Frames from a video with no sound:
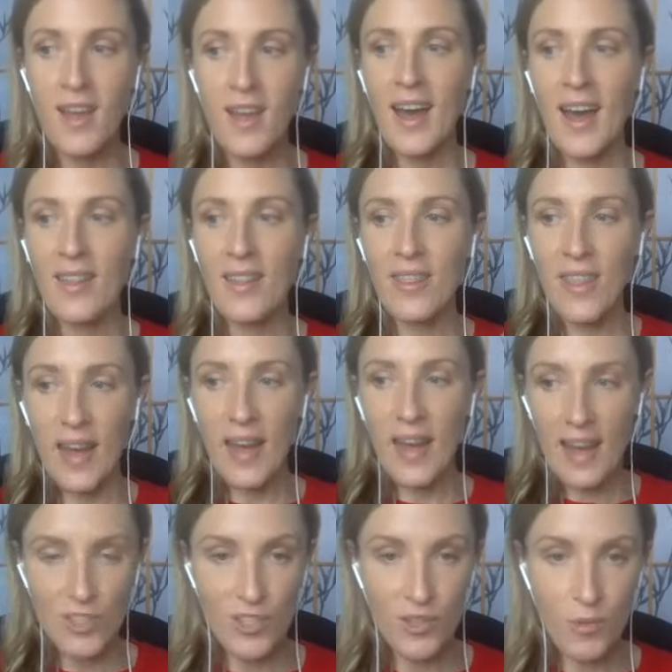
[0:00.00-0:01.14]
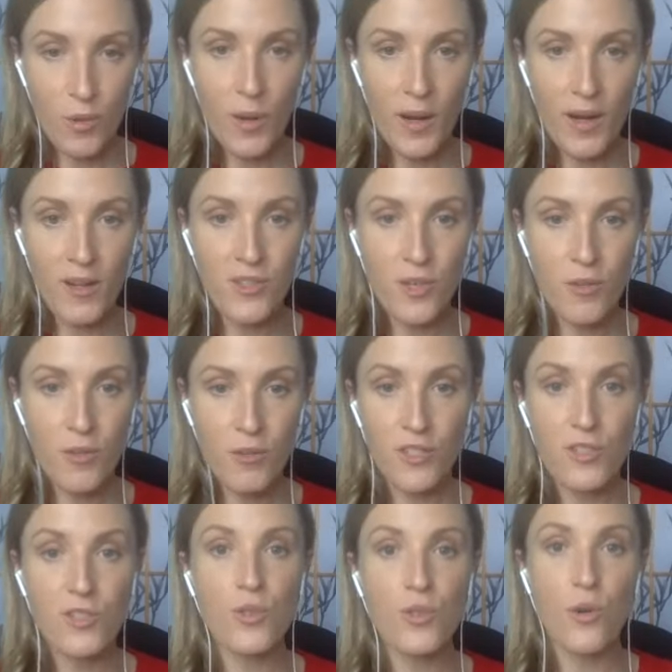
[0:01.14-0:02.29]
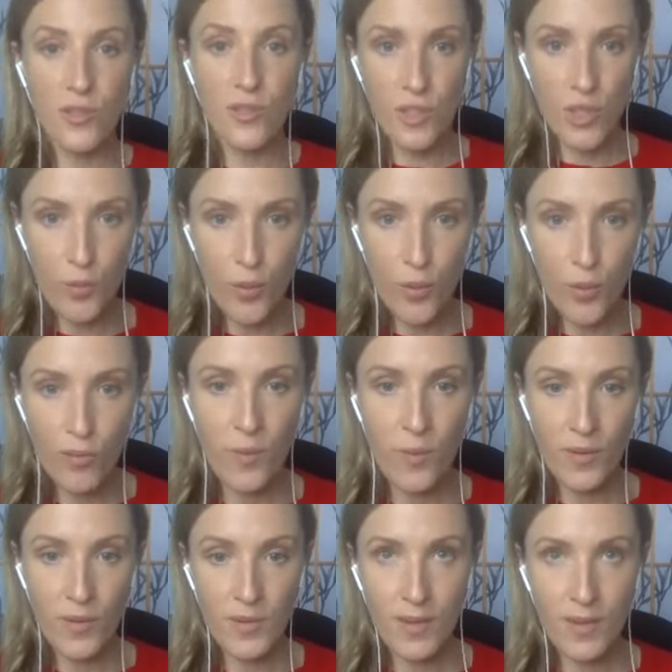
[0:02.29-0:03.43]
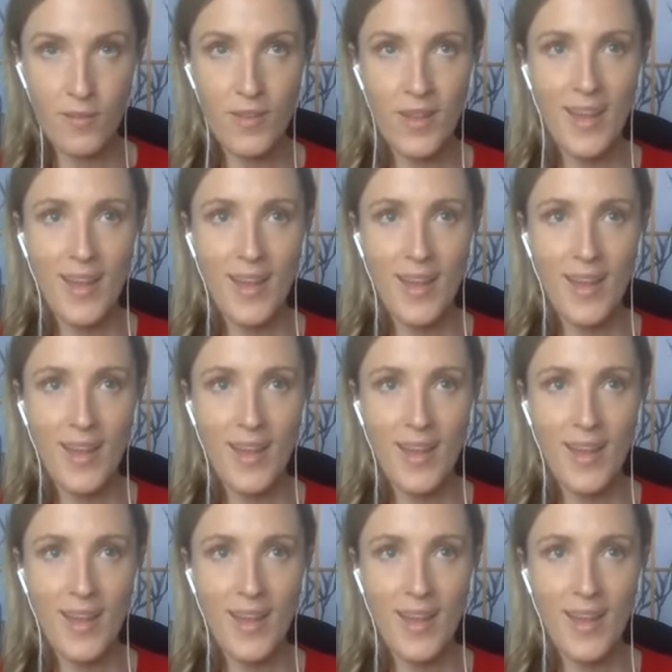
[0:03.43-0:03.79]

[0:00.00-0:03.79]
And that actually requires you to source your approval from yourself.